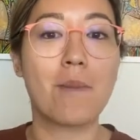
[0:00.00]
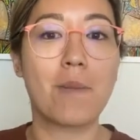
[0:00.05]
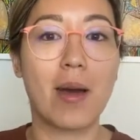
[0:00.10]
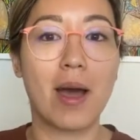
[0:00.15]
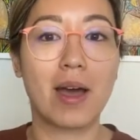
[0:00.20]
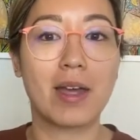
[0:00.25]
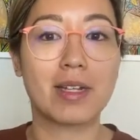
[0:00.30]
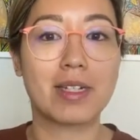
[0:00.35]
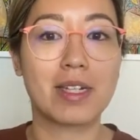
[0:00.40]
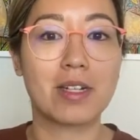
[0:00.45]

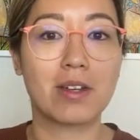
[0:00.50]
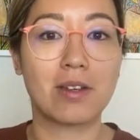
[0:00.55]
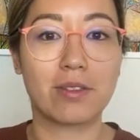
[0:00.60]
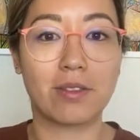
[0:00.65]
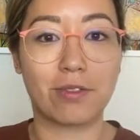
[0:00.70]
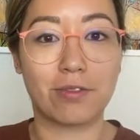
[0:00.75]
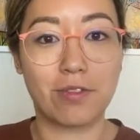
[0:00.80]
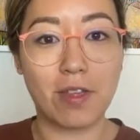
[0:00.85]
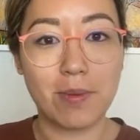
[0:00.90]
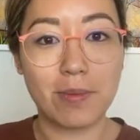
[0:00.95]
but
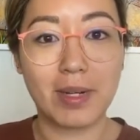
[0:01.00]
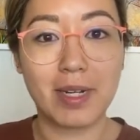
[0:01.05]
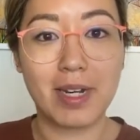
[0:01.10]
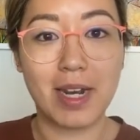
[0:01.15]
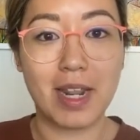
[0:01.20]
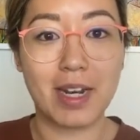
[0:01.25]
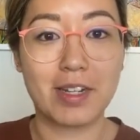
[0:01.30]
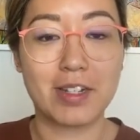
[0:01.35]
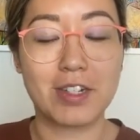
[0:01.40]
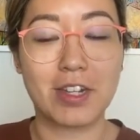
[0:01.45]
the
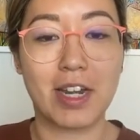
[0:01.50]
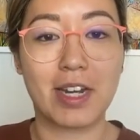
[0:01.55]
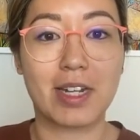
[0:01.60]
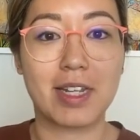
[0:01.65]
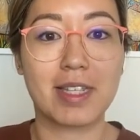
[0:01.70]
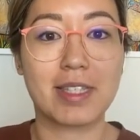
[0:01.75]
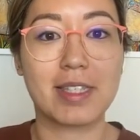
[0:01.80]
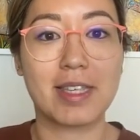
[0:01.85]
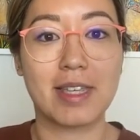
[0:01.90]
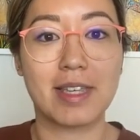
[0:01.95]
feminine
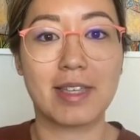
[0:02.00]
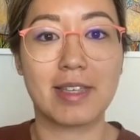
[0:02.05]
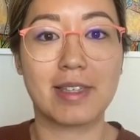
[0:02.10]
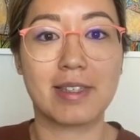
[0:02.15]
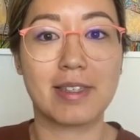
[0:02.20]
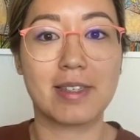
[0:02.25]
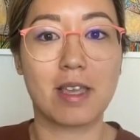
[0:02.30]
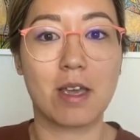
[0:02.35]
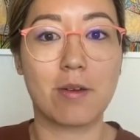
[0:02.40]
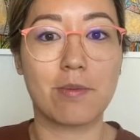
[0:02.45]
energetics
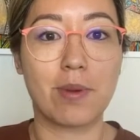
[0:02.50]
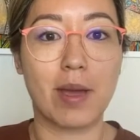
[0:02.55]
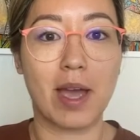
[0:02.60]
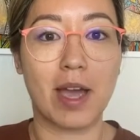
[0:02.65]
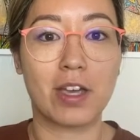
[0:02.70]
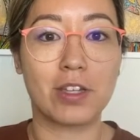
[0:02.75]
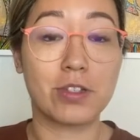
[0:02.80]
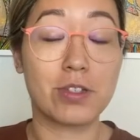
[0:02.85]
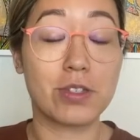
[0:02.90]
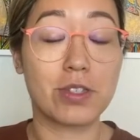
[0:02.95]
is
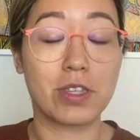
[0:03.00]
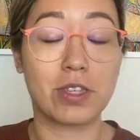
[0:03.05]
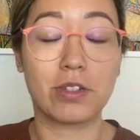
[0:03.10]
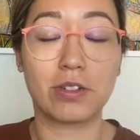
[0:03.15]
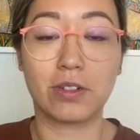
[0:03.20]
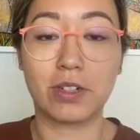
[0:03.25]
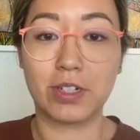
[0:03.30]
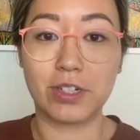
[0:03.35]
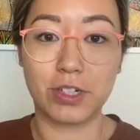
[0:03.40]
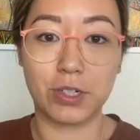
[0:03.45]
about using
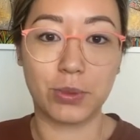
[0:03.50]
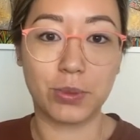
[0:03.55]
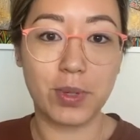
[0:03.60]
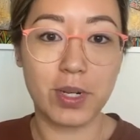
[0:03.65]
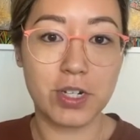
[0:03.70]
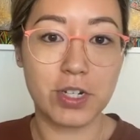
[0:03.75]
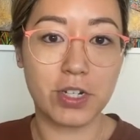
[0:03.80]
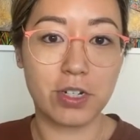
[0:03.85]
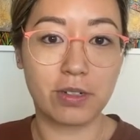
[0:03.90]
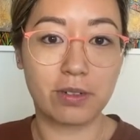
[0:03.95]
your
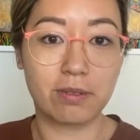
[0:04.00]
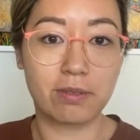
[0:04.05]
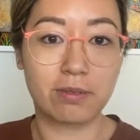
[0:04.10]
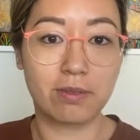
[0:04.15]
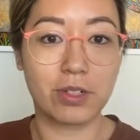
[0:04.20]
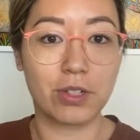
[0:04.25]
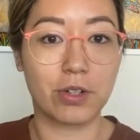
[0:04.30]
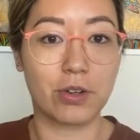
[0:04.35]
intuition,